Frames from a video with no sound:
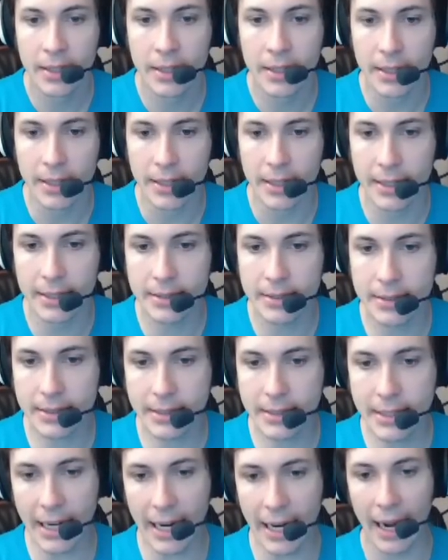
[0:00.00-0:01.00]

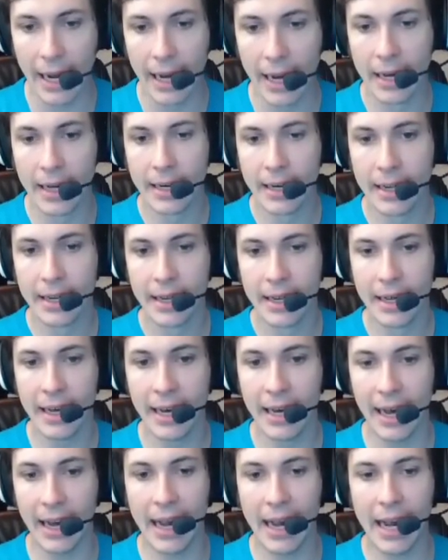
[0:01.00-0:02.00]
Yeah!
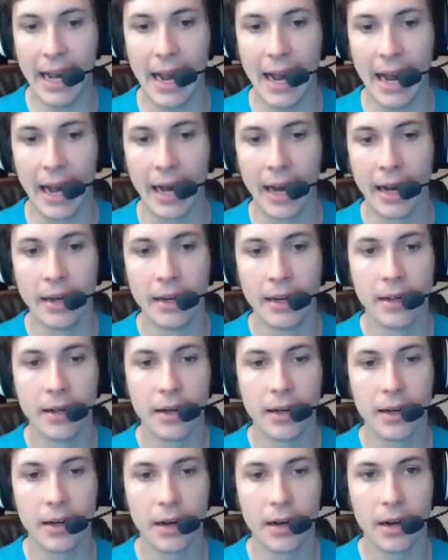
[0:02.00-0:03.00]
Ha ha!
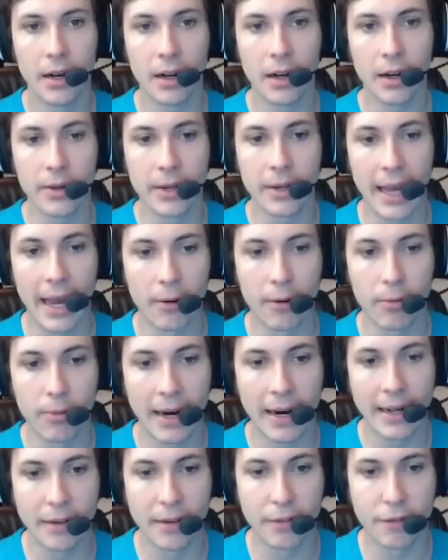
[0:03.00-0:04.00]
Oh yeah,
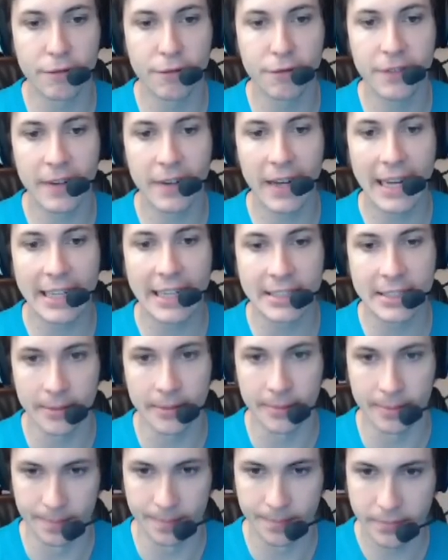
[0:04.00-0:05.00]
right in the face.
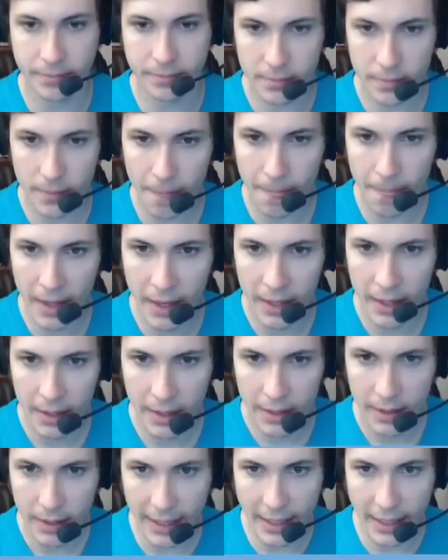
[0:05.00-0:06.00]

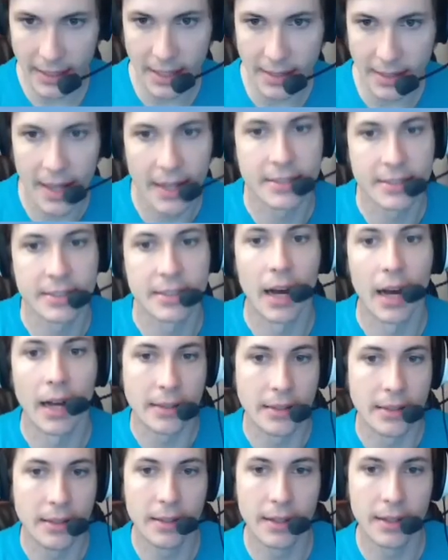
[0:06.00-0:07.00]
Get in there,
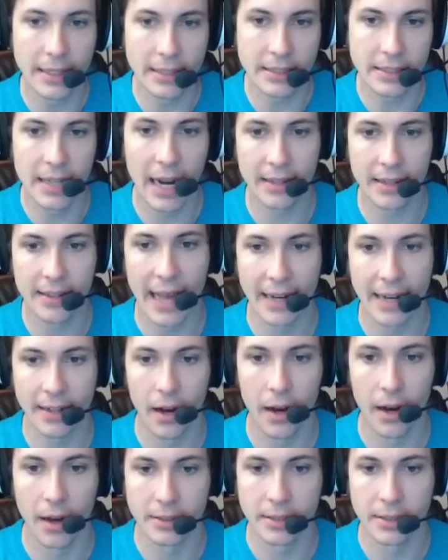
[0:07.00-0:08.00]
son. It's not that
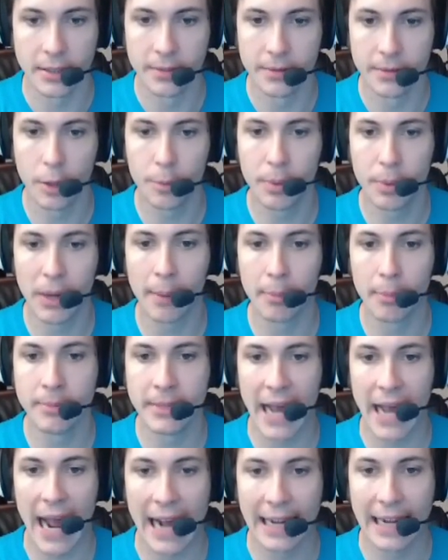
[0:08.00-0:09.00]
hard. No problem,
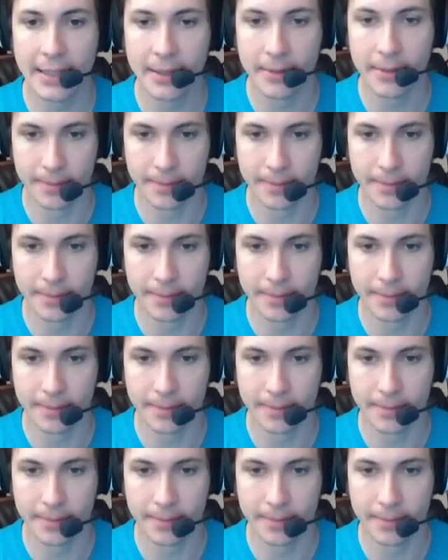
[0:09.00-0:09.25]
Dad.